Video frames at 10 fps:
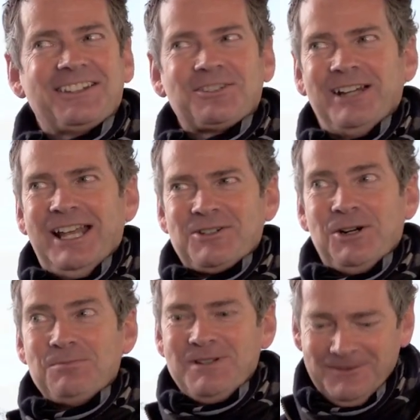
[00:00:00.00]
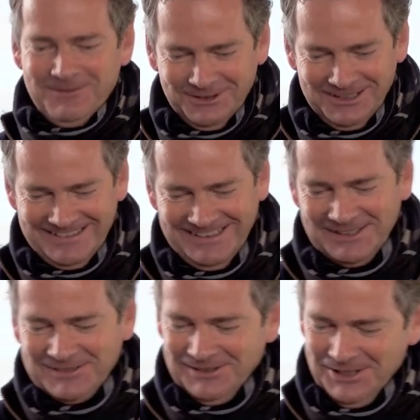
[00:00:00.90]
a strange opening for this
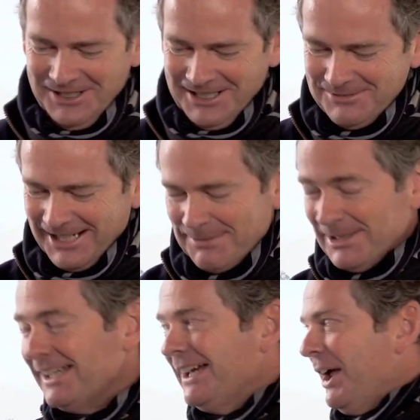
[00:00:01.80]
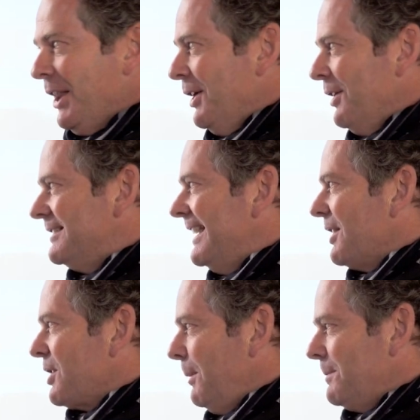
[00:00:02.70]
interview, Ana Maria. But no, there
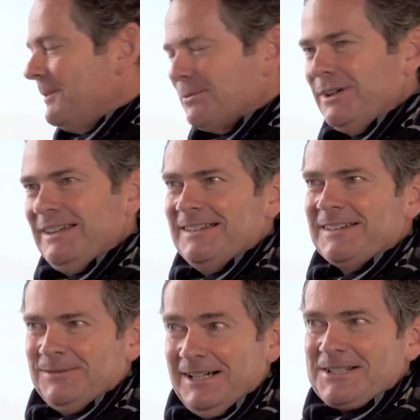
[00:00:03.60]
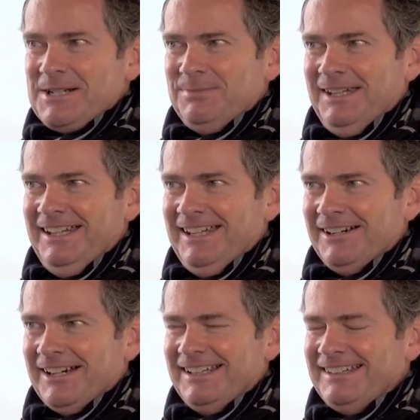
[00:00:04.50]
are a couple of reasons of actually being
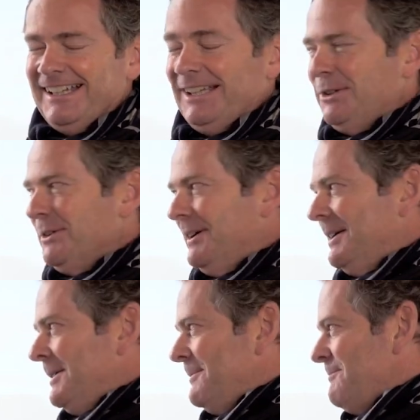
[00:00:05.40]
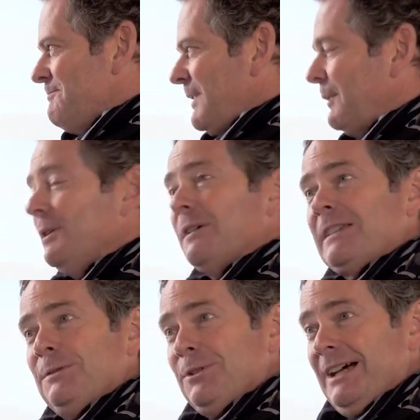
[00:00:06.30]
here, I can tell you. Um,
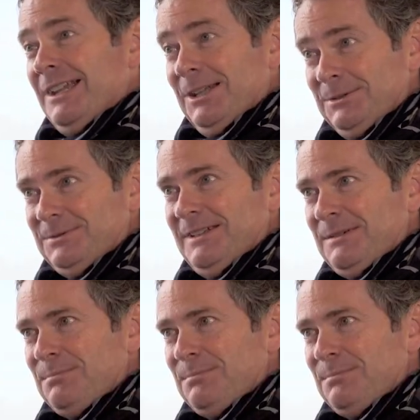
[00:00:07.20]
first of all, I love this